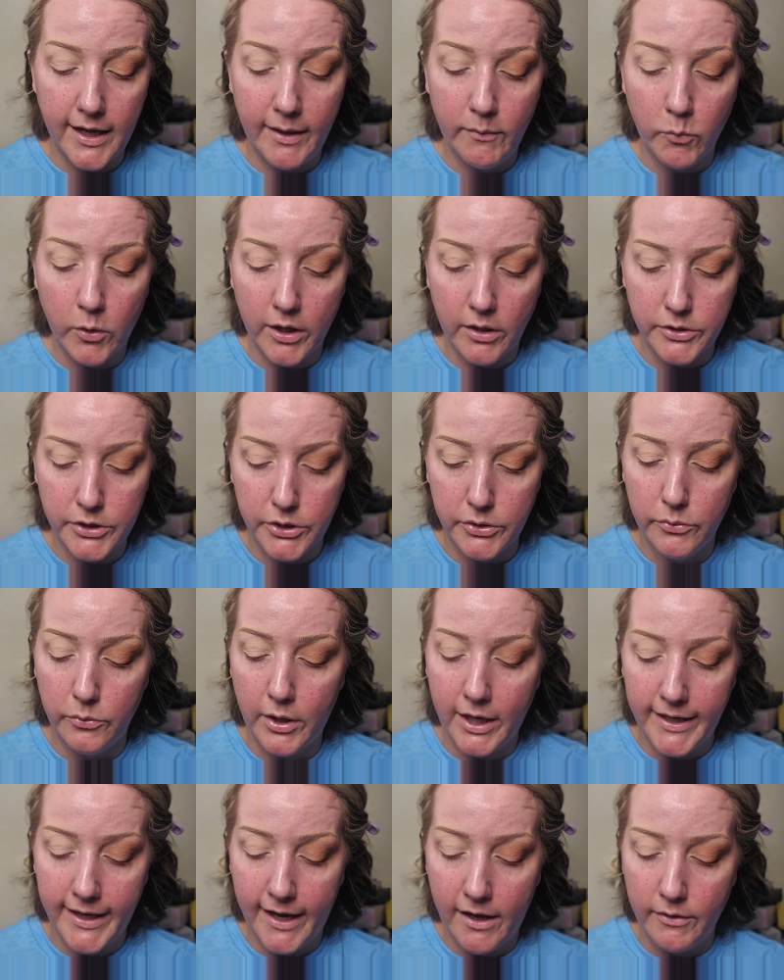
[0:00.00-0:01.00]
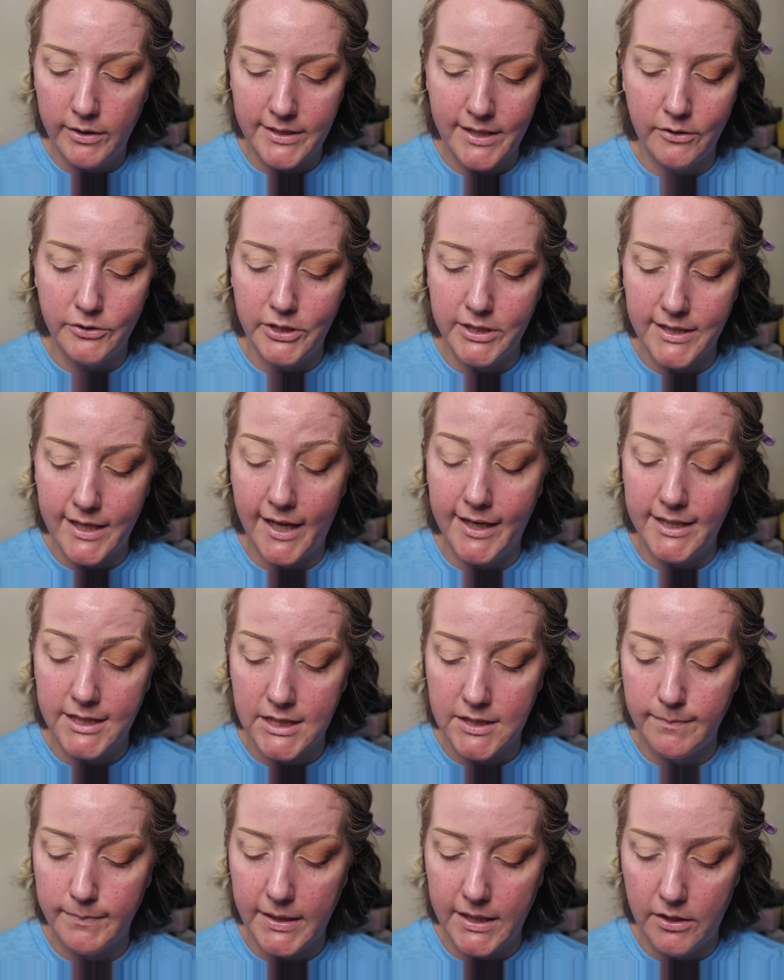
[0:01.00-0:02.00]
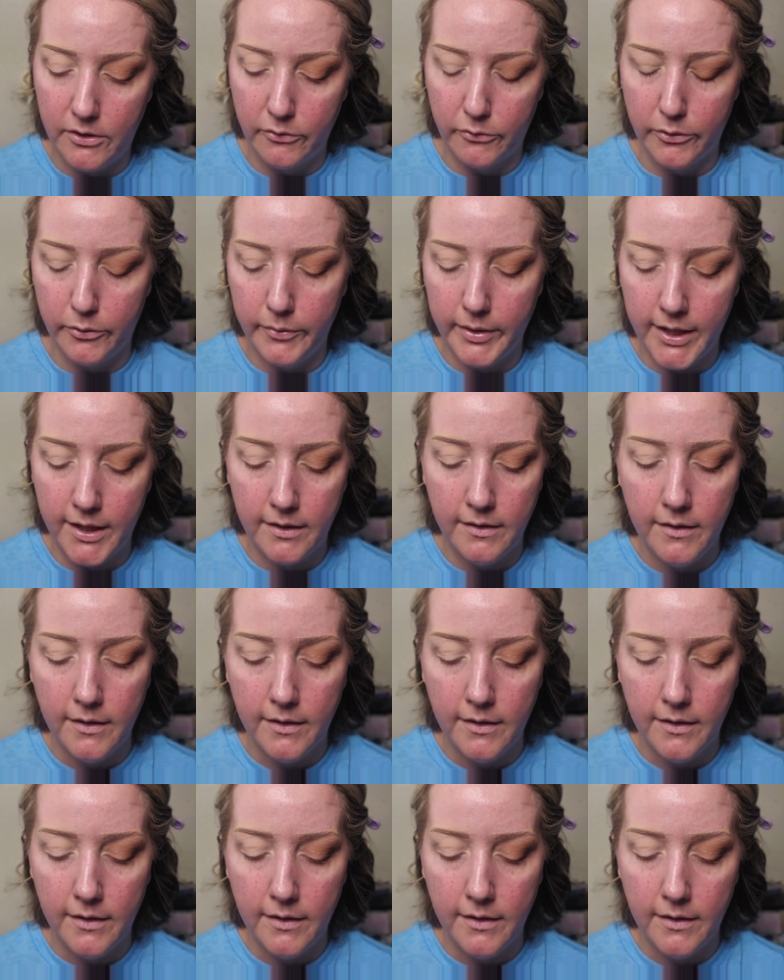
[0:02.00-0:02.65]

and what I'll do right now is I'll just kind of speed through it.